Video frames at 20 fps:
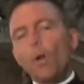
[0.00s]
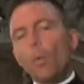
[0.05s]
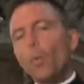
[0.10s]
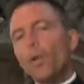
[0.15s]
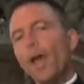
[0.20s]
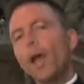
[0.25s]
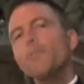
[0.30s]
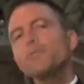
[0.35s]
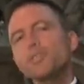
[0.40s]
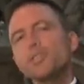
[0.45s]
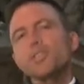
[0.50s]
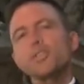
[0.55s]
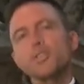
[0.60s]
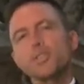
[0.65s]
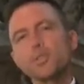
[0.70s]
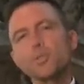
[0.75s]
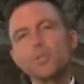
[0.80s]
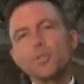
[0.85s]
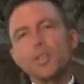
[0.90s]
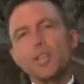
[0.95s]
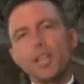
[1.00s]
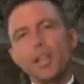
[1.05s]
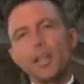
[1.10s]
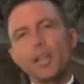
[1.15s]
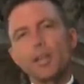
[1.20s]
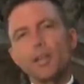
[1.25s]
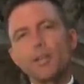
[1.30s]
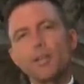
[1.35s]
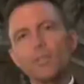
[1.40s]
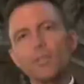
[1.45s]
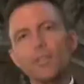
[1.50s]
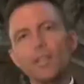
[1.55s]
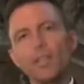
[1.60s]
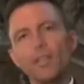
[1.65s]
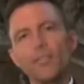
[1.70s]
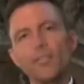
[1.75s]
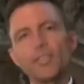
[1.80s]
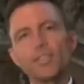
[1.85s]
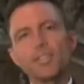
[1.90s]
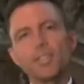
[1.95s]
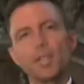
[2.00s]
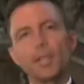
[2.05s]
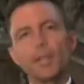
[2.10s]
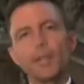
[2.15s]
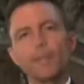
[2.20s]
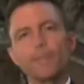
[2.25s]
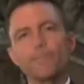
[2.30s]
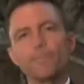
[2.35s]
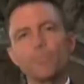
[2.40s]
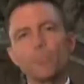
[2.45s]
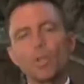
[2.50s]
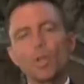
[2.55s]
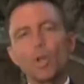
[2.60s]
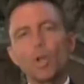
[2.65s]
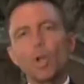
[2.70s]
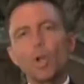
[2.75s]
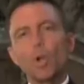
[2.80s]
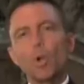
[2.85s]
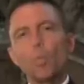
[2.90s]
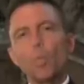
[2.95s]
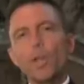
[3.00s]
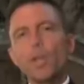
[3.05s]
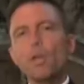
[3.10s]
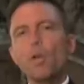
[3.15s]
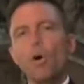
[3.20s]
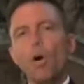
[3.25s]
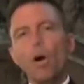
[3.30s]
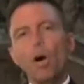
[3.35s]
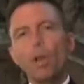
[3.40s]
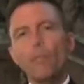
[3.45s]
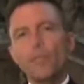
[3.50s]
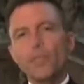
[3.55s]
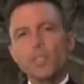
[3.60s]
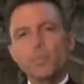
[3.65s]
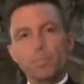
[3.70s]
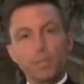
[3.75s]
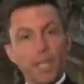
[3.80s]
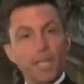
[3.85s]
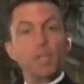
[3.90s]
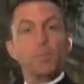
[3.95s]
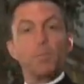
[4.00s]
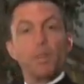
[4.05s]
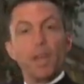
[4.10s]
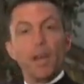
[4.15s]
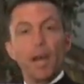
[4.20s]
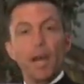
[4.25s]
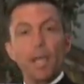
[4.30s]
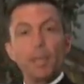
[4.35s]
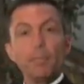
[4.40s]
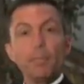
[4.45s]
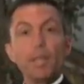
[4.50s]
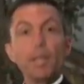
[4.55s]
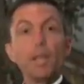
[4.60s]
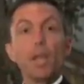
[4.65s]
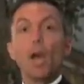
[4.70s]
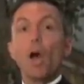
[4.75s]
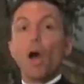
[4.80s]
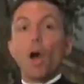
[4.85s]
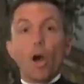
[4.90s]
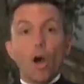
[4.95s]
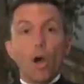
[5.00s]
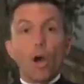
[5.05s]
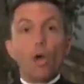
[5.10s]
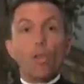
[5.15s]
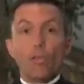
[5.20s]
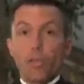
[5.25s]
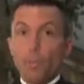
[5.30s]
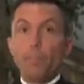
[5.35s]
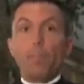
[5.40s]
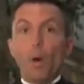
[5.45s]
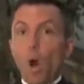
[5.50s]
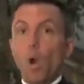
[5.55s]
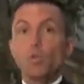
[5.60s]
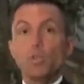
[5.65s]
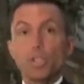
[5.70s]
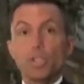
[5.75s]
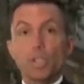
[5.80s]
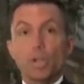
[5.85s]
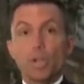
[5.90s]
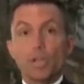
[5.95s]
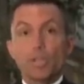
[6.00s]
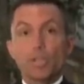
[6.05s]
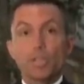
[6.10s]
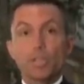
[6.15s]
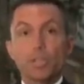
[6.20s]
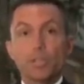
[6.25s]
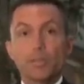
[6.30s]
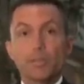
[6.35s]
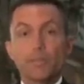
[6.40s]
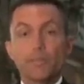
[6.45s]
When I was a student here in the city, we called this place behind me the Bone Church.